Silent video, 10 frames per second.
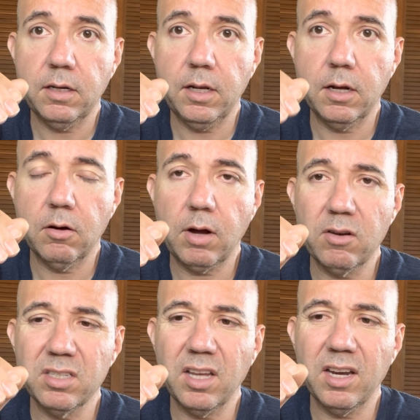I
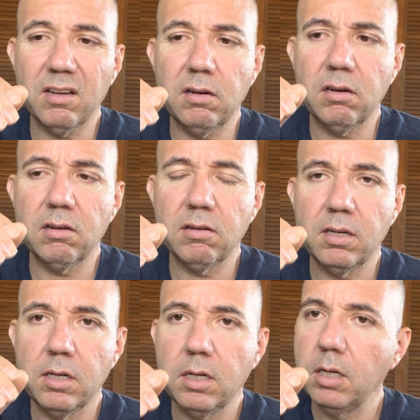was like, oh.
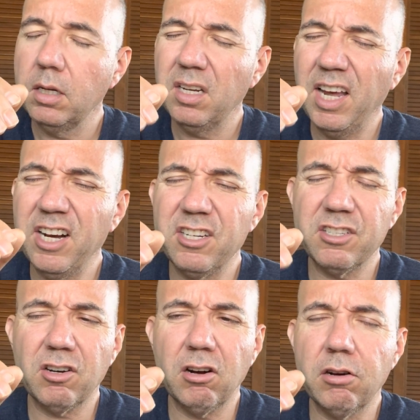and it
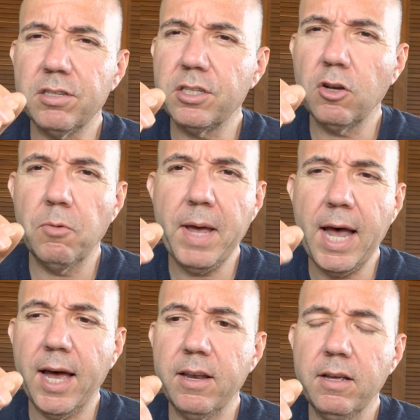just hurt so
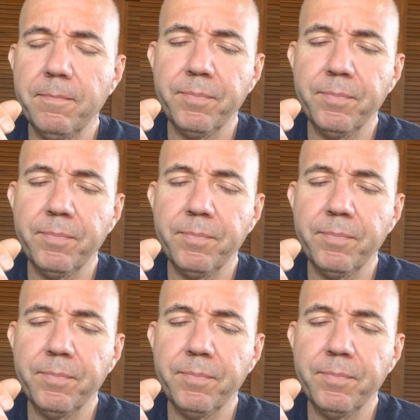bad.